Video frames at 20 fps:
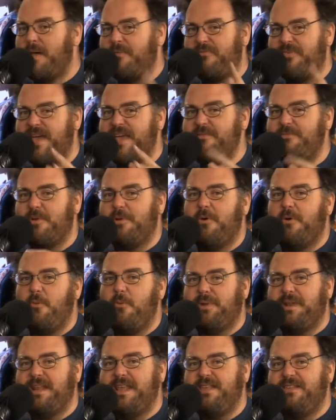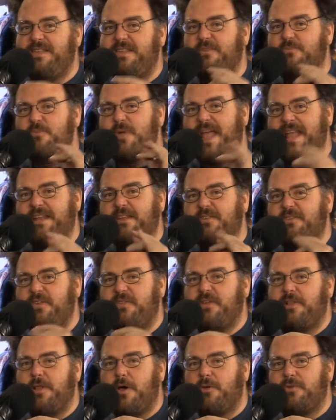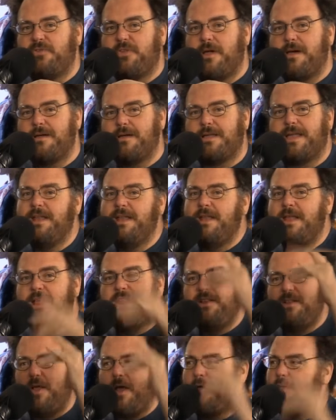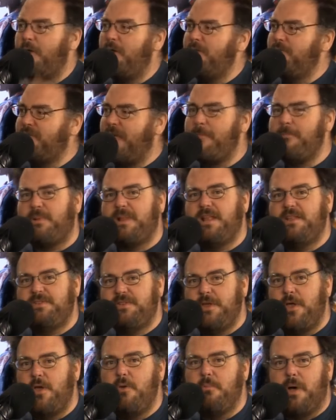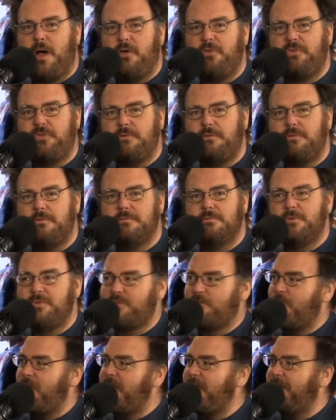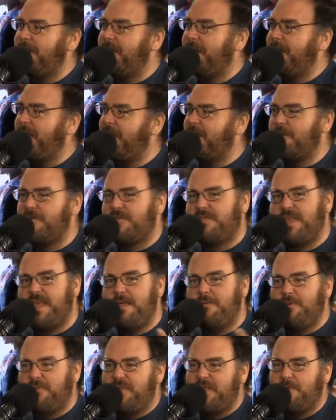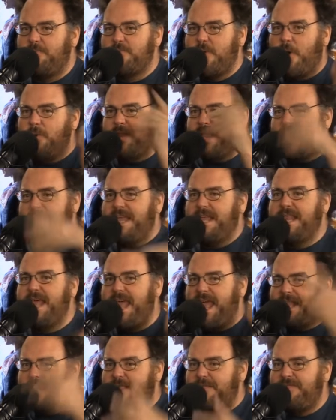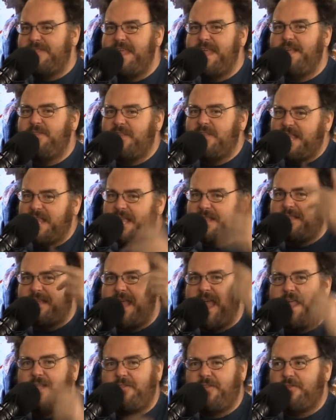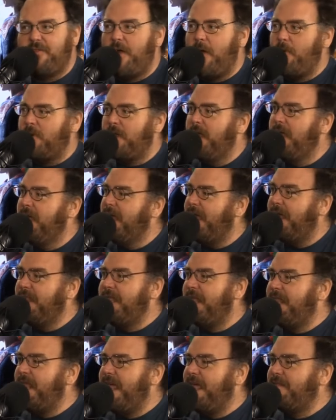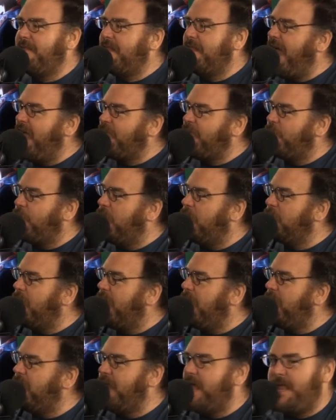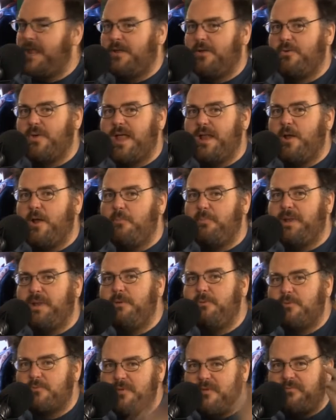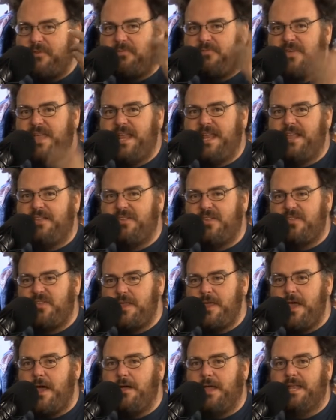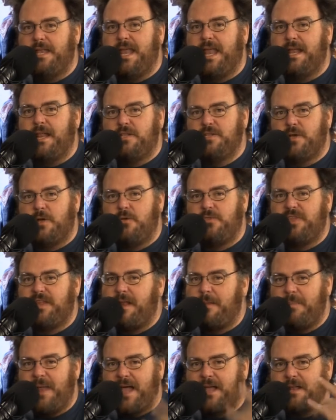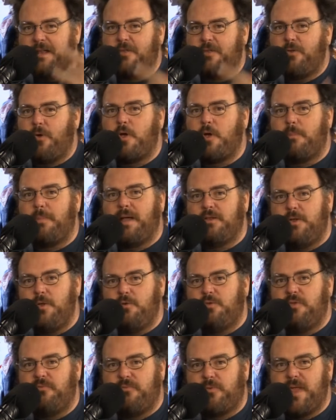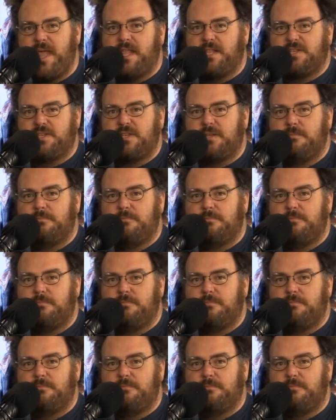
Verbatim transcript: favorite openings is Raiders of the Lost Ark, and in uh, Temple of Doom also was great. It had a scene with the rolling, and they had the things that get the antidote, and then they had the last one, right? They had a great opening with River Phoenix as a young Indiana Jones, and I'm not going to talk about Nuke the Fridge.